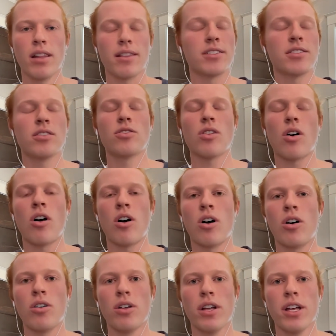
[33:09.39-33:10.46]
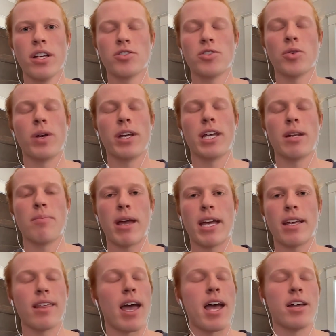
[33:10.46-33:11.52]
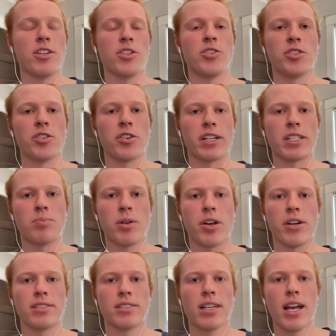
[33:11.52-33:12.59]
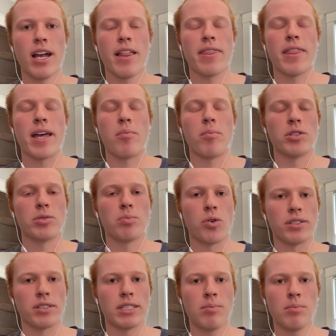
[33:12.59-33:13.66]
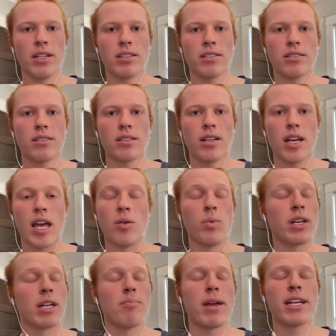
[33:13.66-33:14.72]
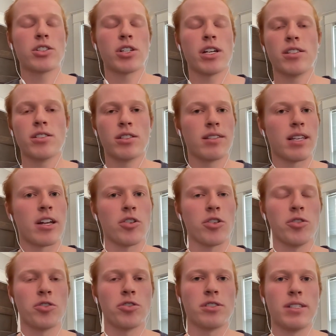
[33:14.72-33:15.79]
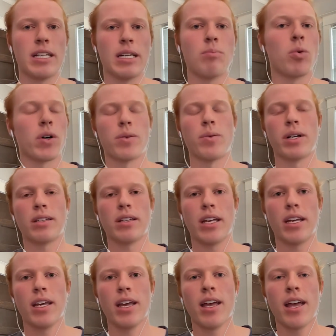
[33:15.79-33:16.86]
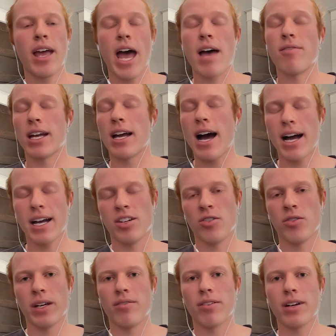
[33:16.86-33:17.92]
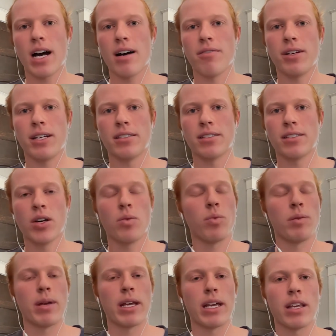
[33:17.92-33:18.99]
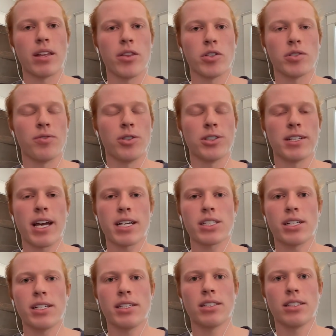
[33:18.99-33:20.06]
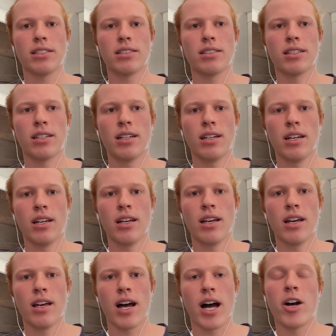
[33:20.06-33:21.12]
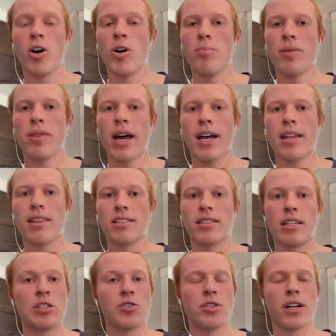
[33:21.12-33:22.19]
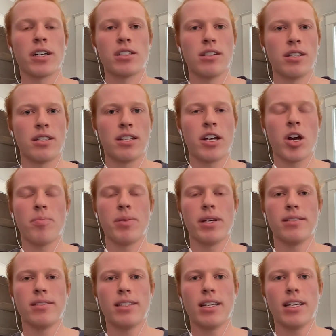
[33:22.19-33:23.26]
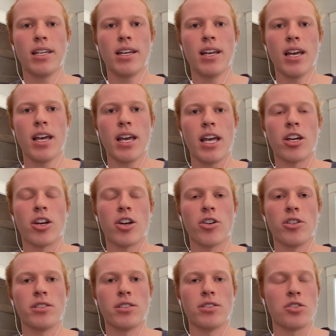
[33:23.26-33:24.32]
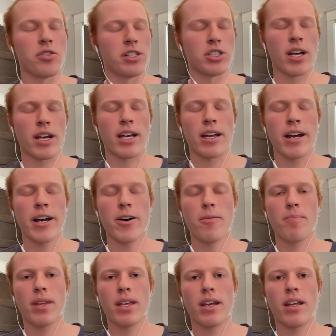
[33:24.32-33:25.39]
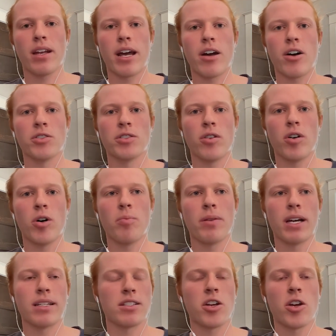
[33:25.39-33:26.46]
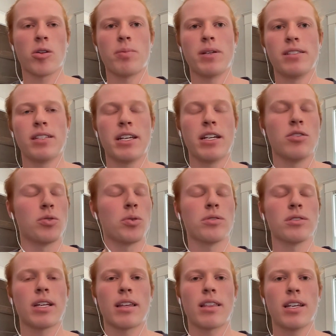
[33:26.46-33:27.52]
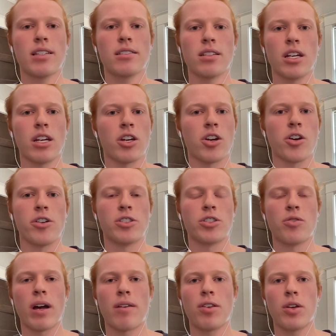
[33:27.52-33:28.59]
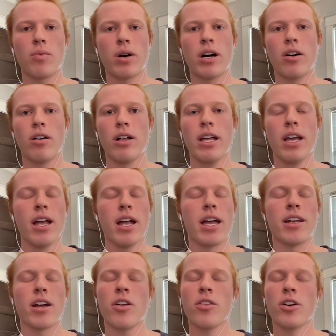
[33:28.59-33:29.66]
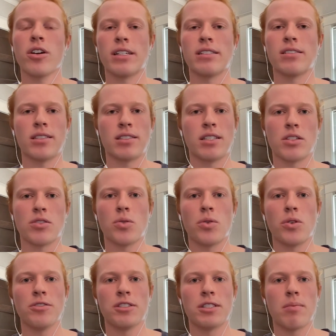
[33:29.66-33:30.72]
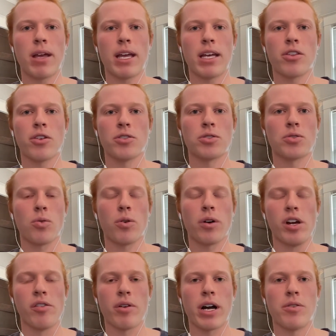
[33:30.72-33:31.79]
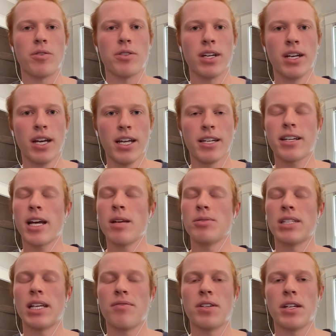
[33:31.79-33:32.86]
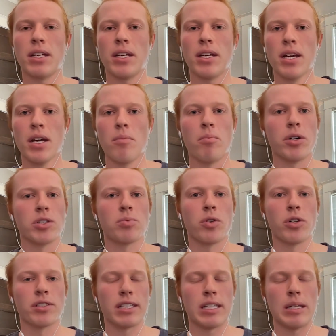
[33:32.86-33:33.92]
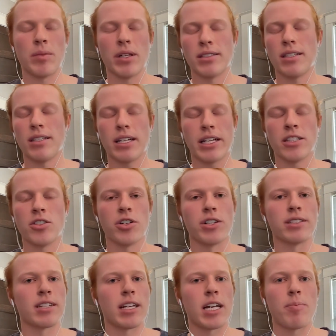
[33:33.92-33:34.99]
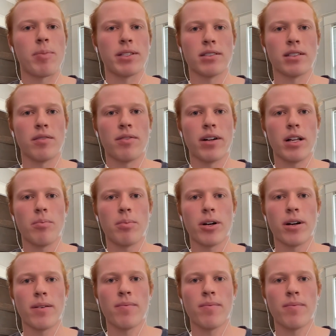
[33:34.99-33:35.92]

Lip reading: This is all so we can make the end user experience that much more seamless, and we can make changes that our users need more quickly, having a high degree of confidence when making those full stack changes. I hope that this introduction to TRPC encourages you to check it out. And I also hope that TRPC and tools like this encourage GraphQL and other existing tools to make their story around type safety much more seamless and easier to set up as a developer.